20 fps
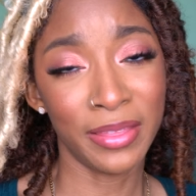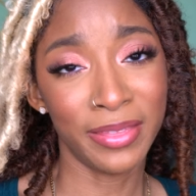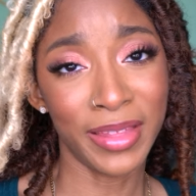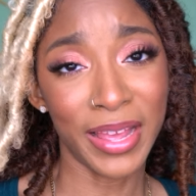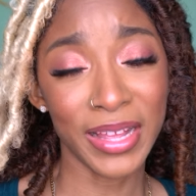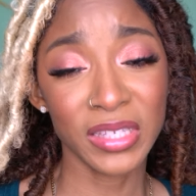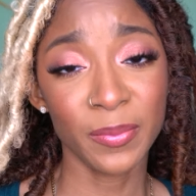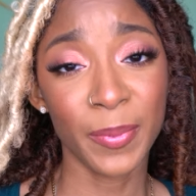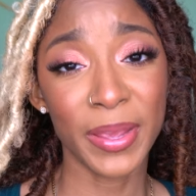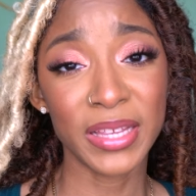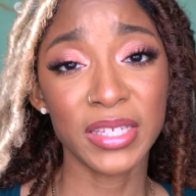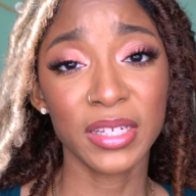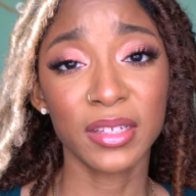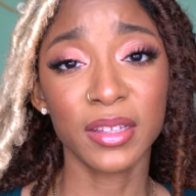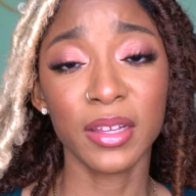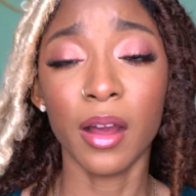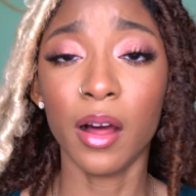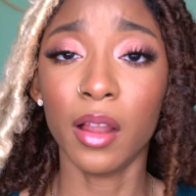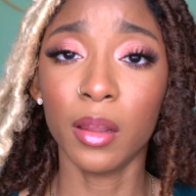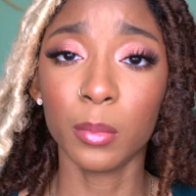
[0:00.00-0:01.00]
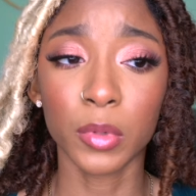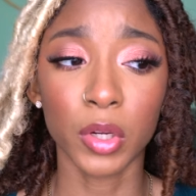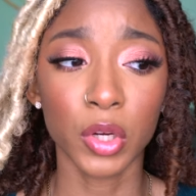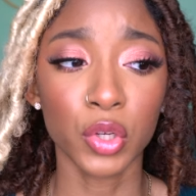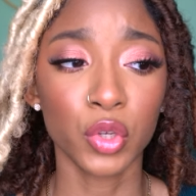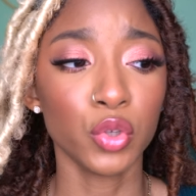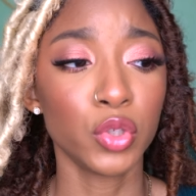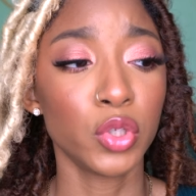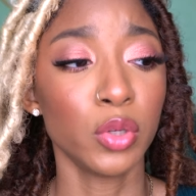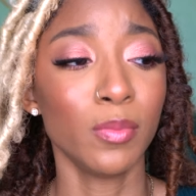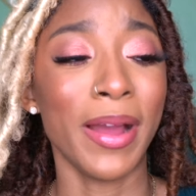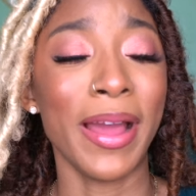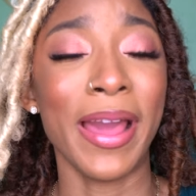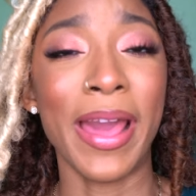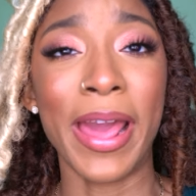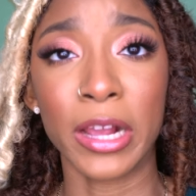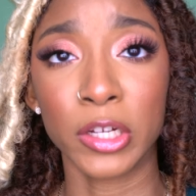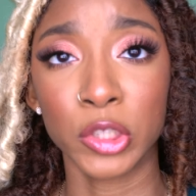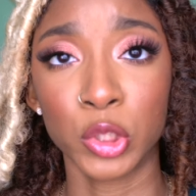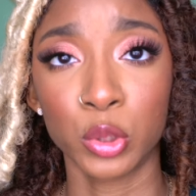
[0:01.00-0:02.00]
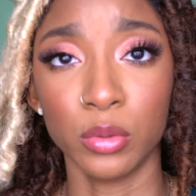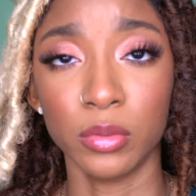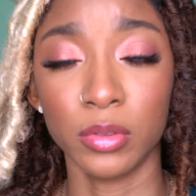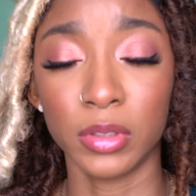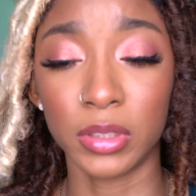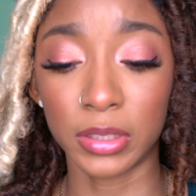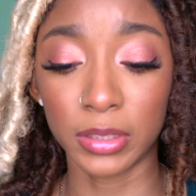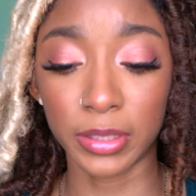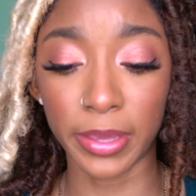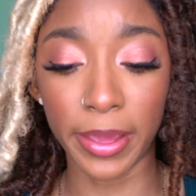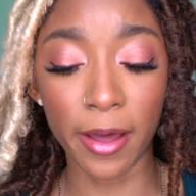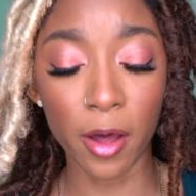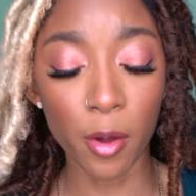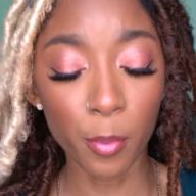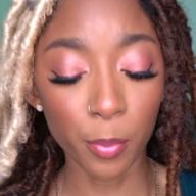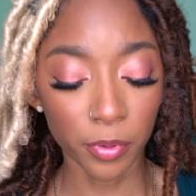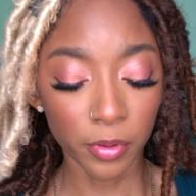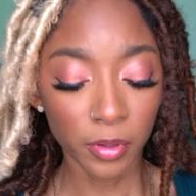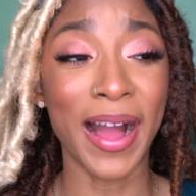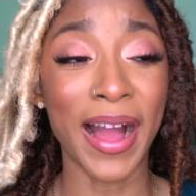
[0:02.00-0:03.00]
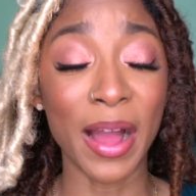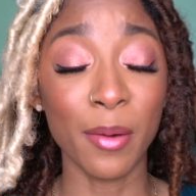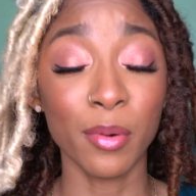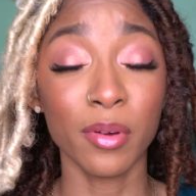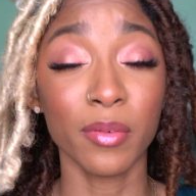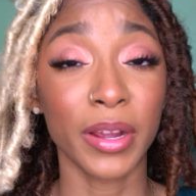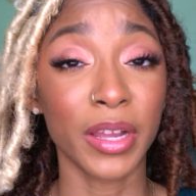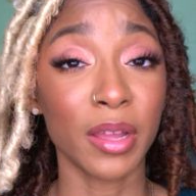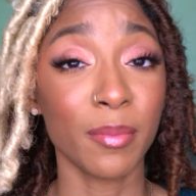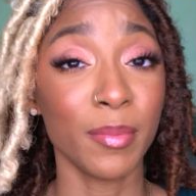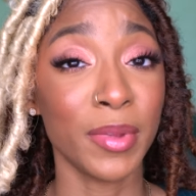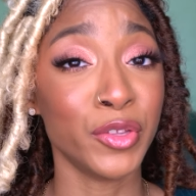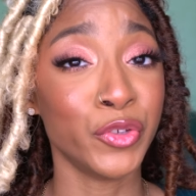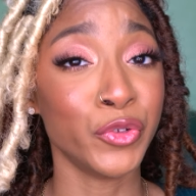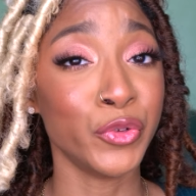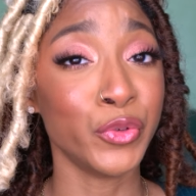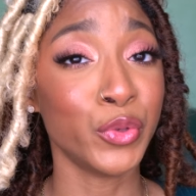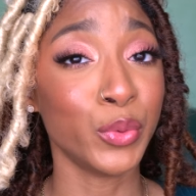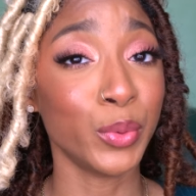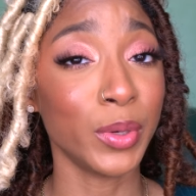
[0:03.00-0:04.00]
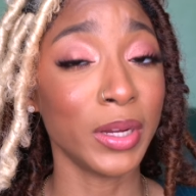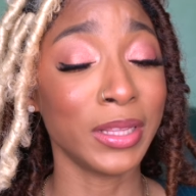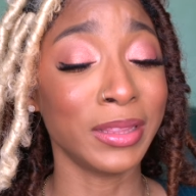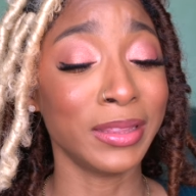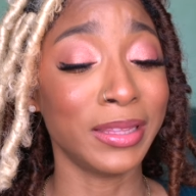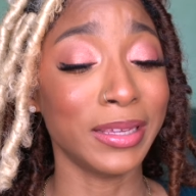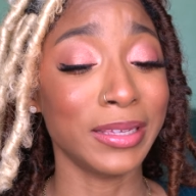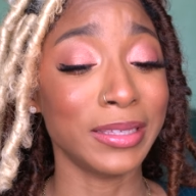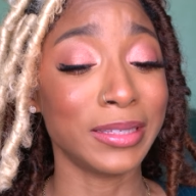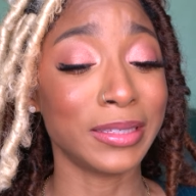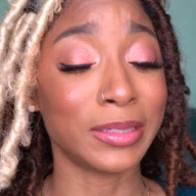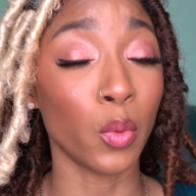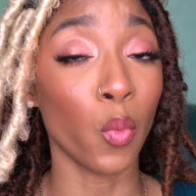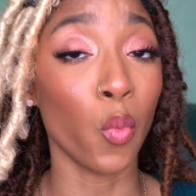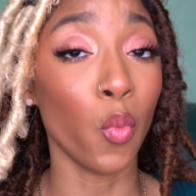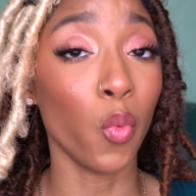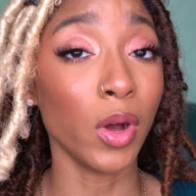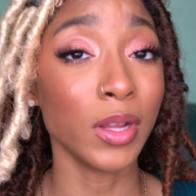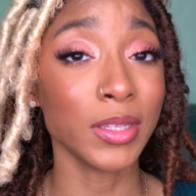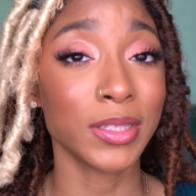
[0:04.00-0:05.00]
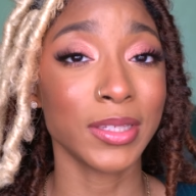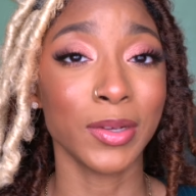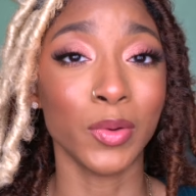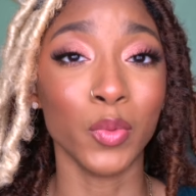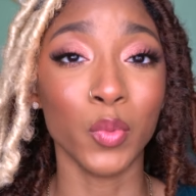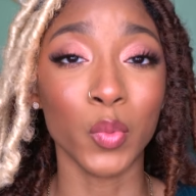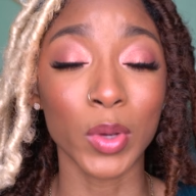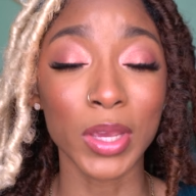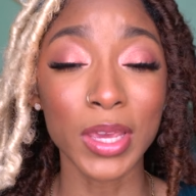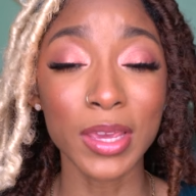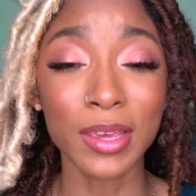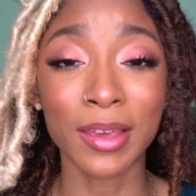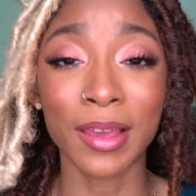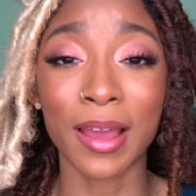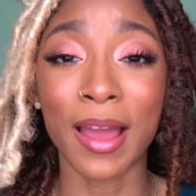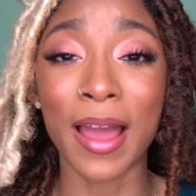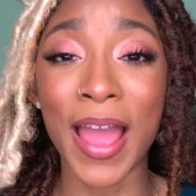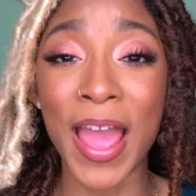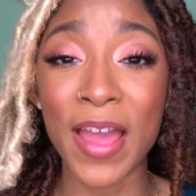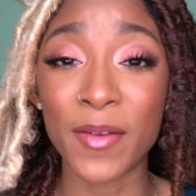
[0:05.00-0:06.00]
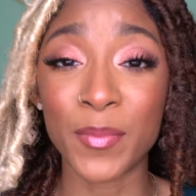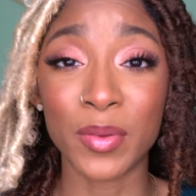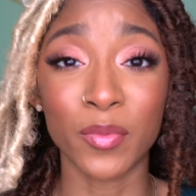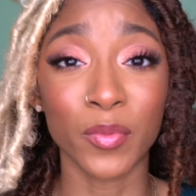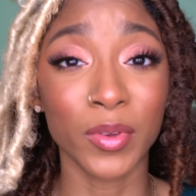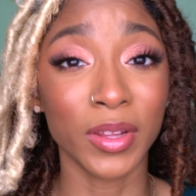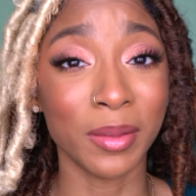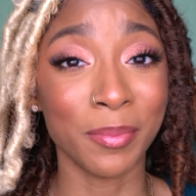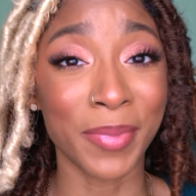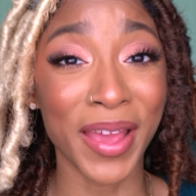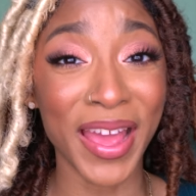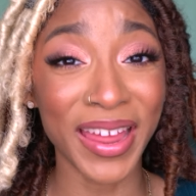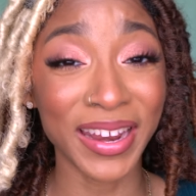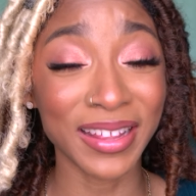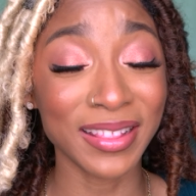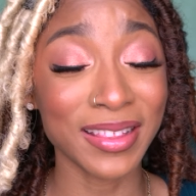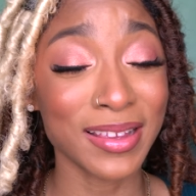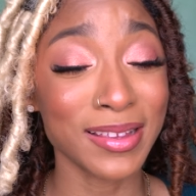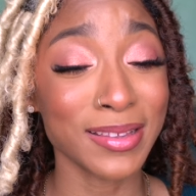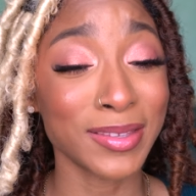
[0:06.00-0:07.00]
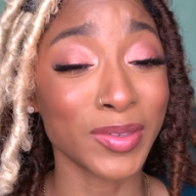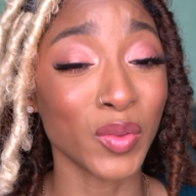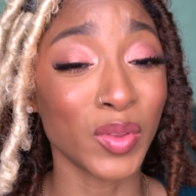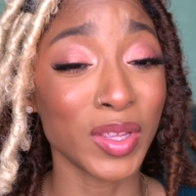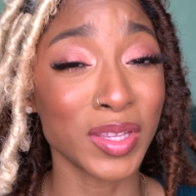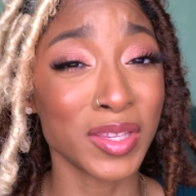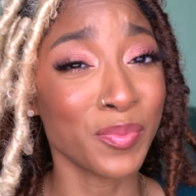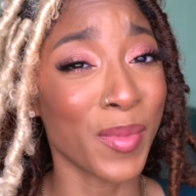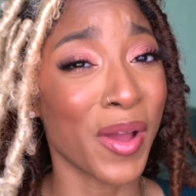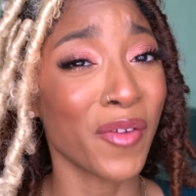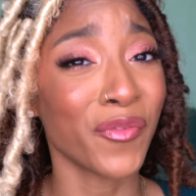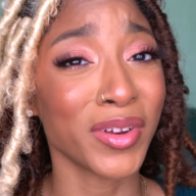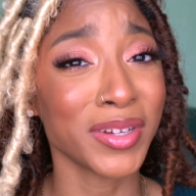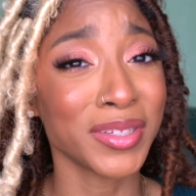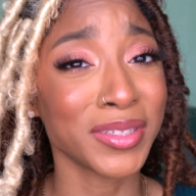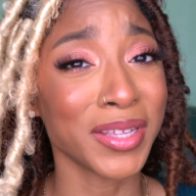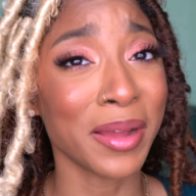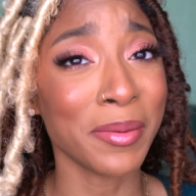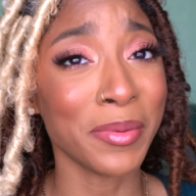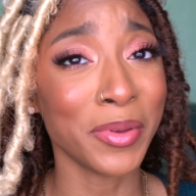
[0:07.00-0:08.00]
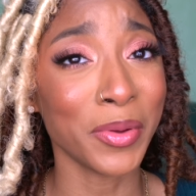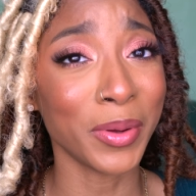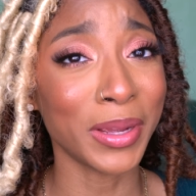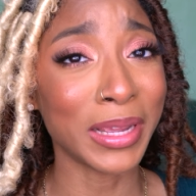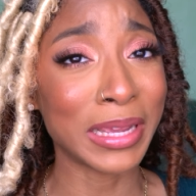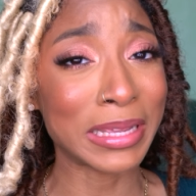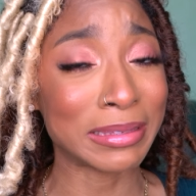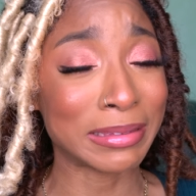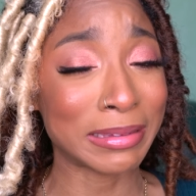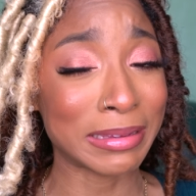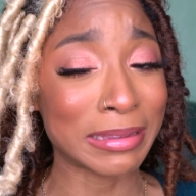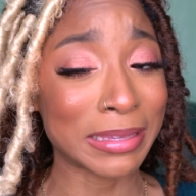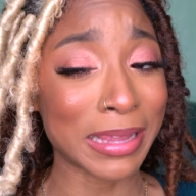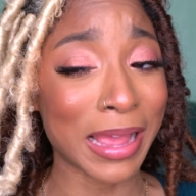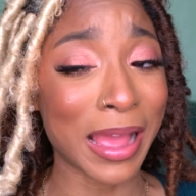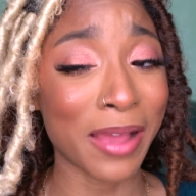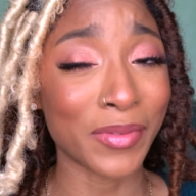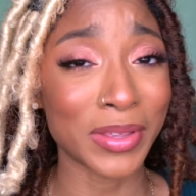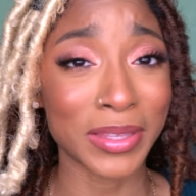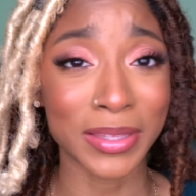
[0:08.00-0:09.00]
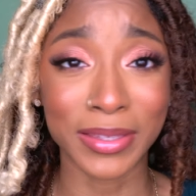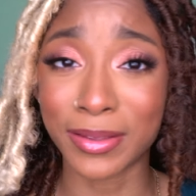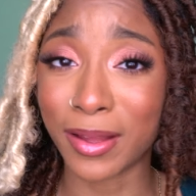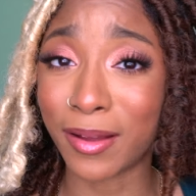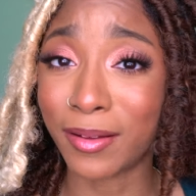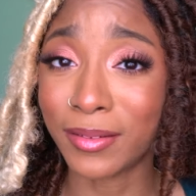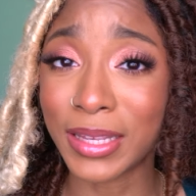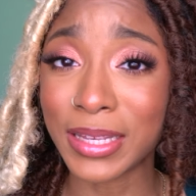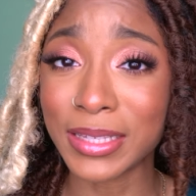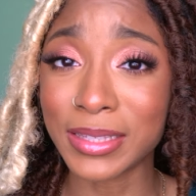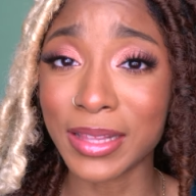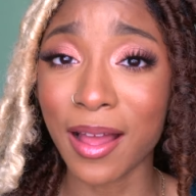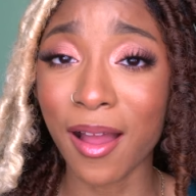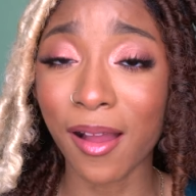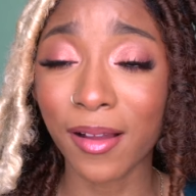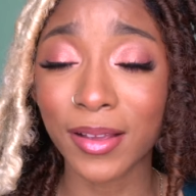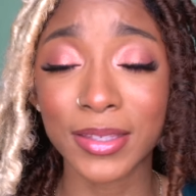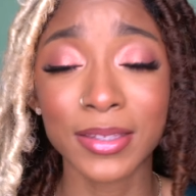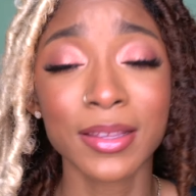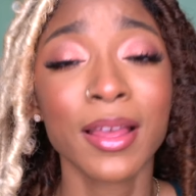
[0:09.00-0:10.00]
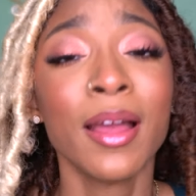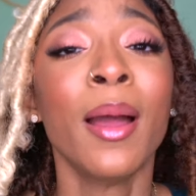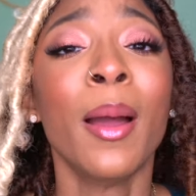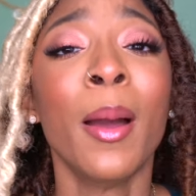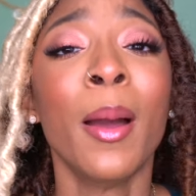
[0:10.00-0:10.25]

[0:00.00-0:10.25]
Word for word: And that's basically all I'm gonna do to my actual scalp. I would recommend you doing this once a week. I have been really bad at this, so this is my first time doing it since I've installed these locs.